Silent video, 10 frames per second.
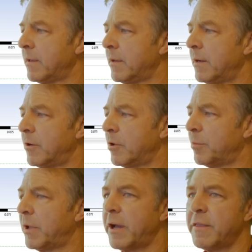I'll
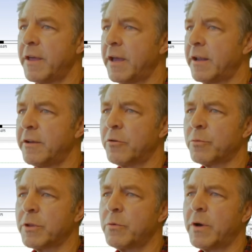apply that. I don't
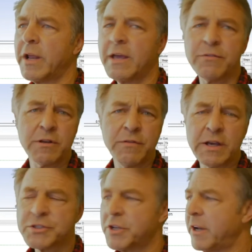really want to have
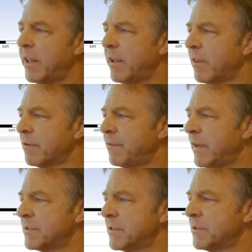convection on any other
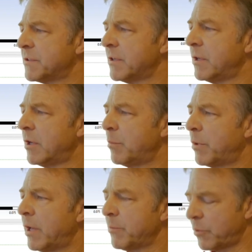faces, but
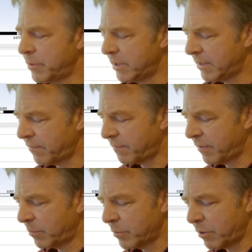I'm going to give a
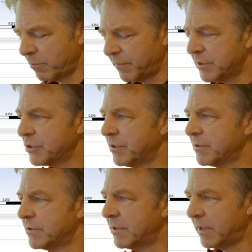film
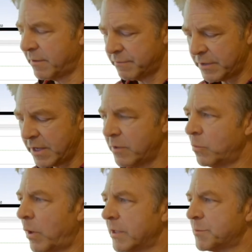coefficient of 10
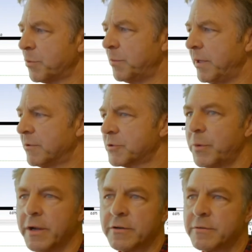watts per meter squared.